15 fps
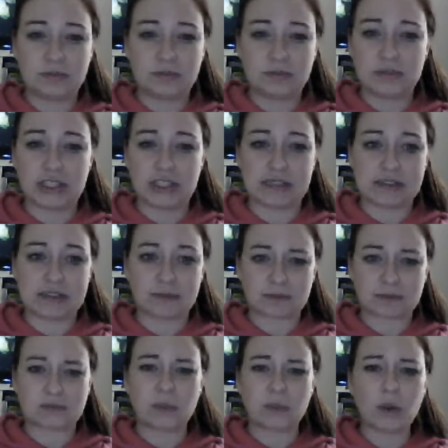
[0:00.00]
just
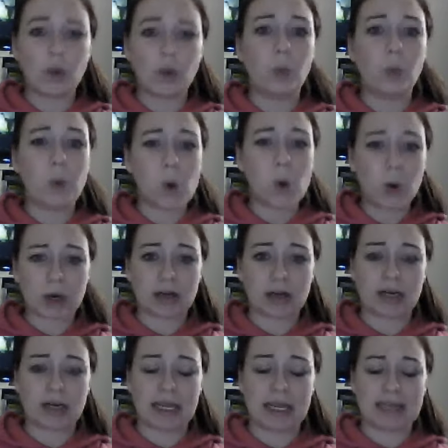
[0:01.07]

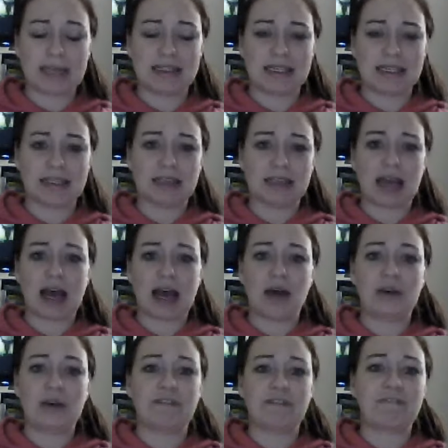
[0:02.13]
war and, and how
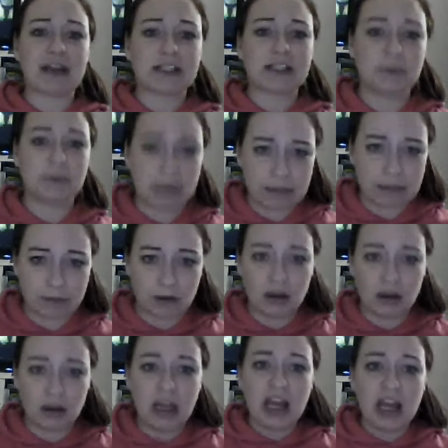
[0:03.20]
it affects people
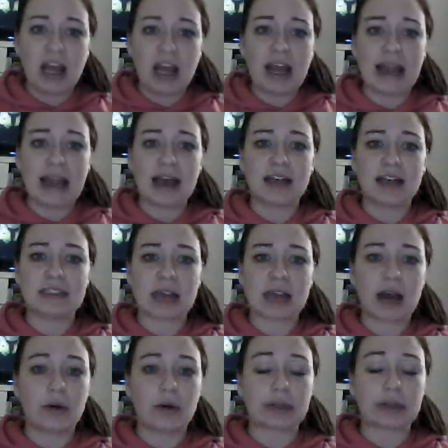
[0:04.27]
and
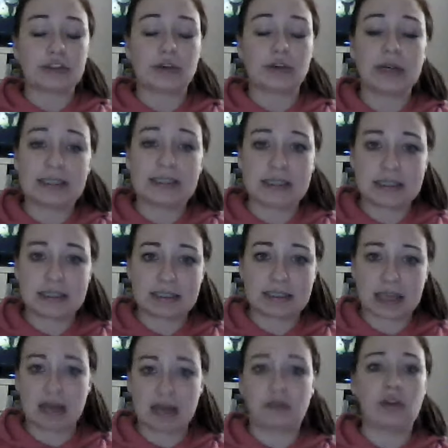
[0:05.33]
how our choices
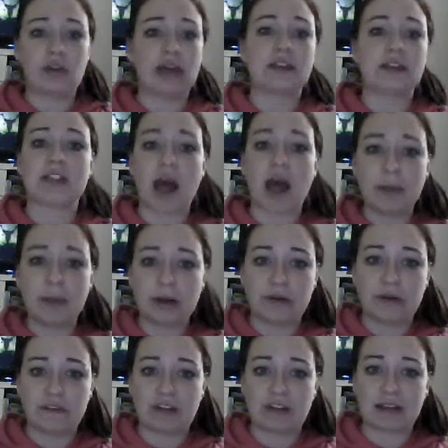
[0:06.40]
can create a domino
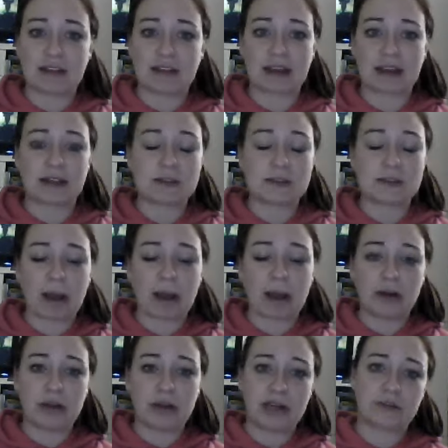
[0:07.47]
effect that can
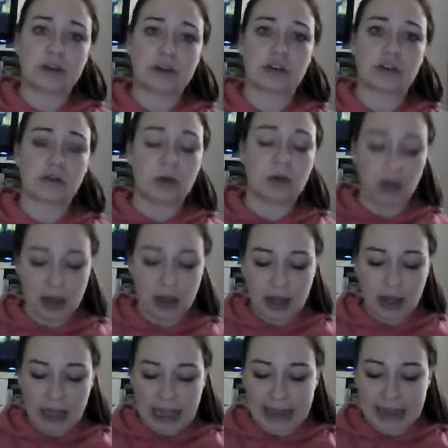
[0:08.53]
spiral out of control.
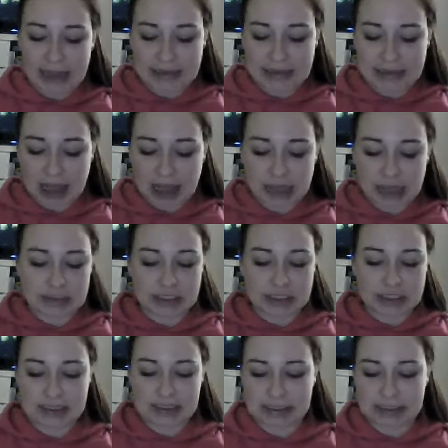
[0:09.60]
And I
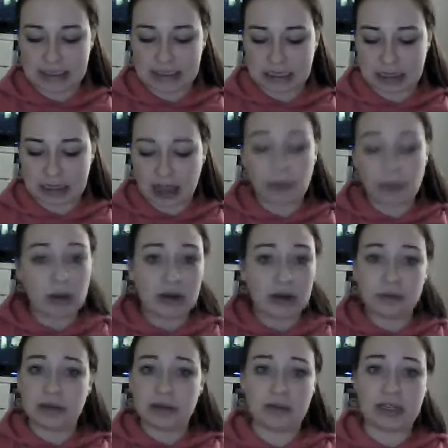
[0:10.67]
just, I want to
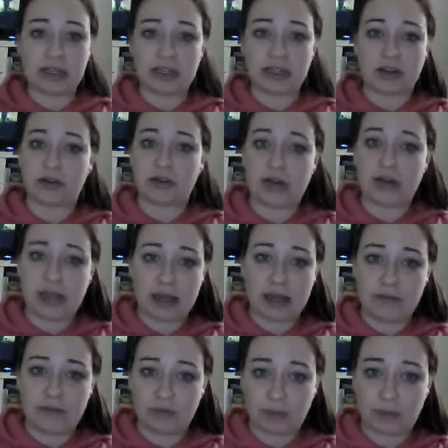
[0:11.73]
reread it already. I've,
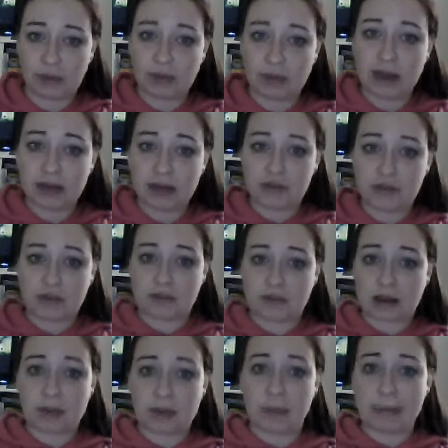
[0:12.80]
I read it just a
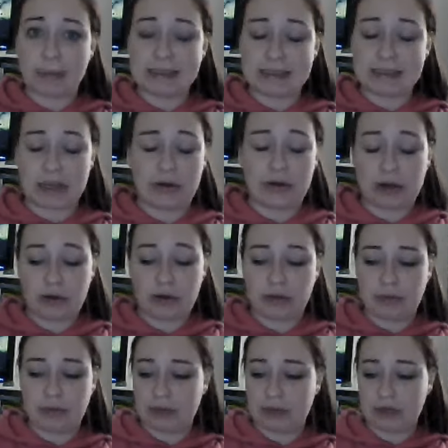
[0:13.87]
couple months ago, and I
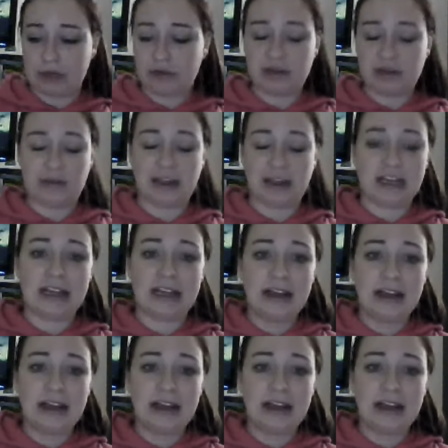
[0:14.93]
already want to reread it.